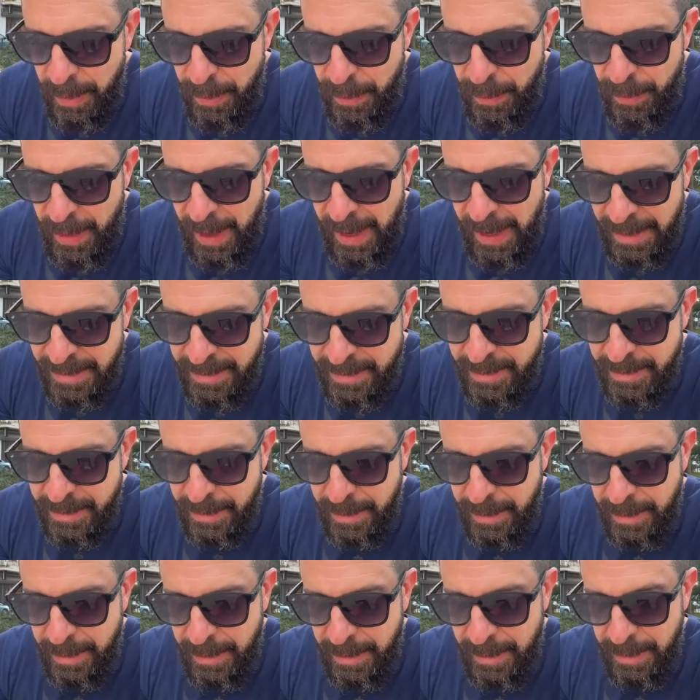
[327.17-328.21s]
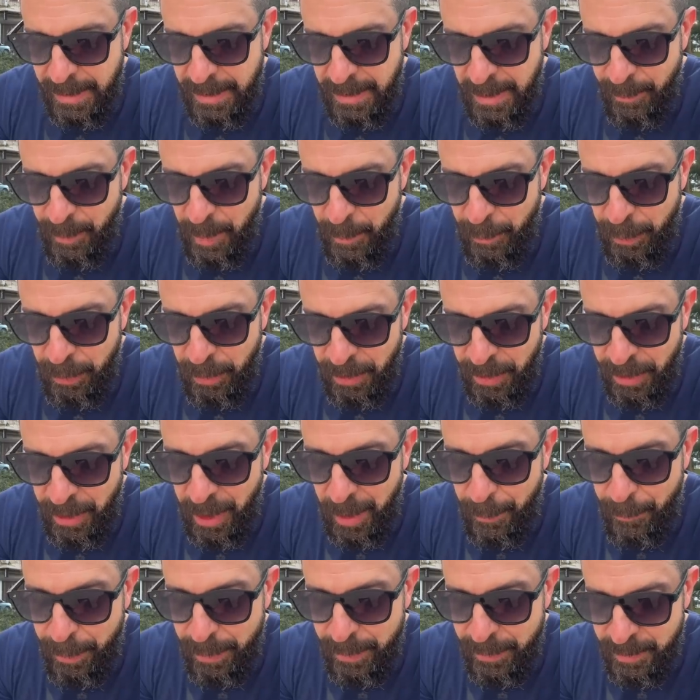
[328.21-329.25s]
that, uh, and let me pull it
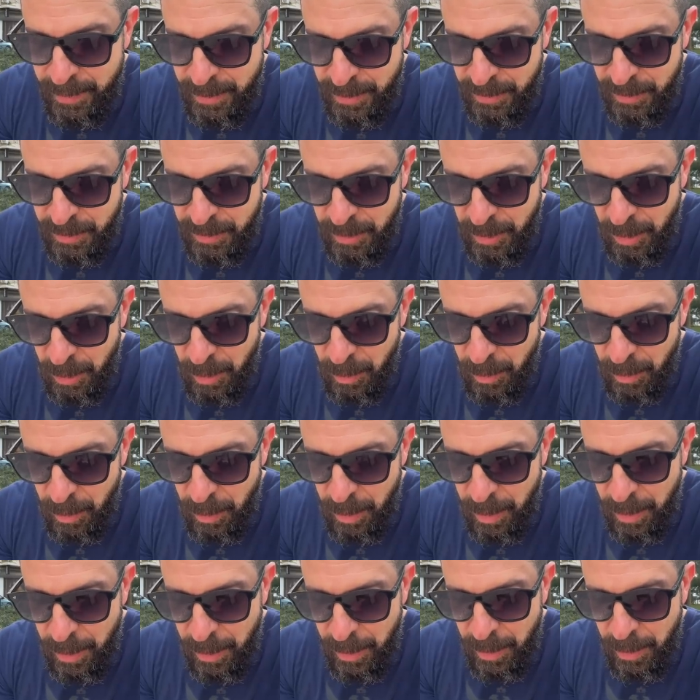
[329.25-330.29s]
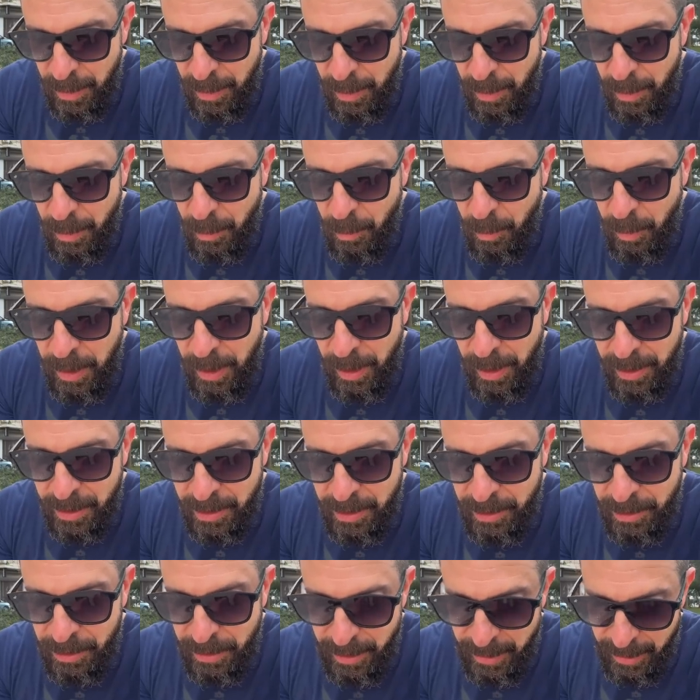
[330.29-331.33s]
up just so we are
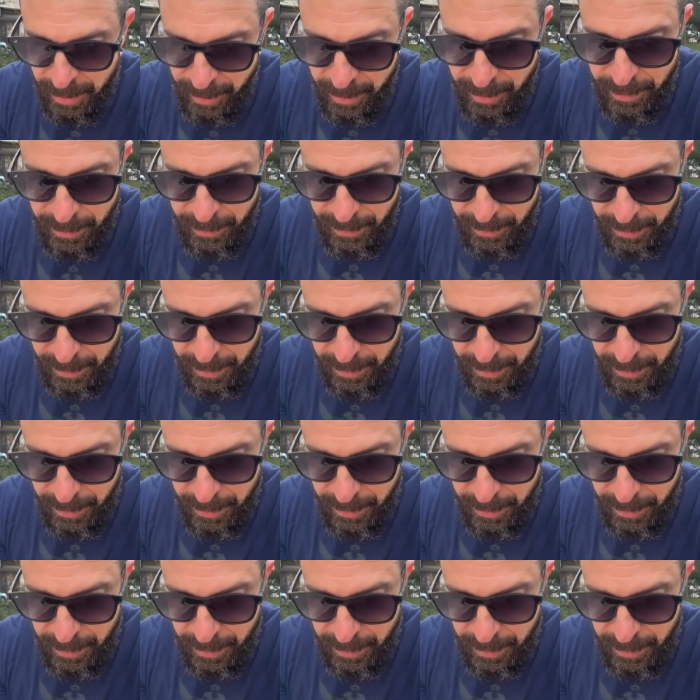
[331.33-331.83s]
clear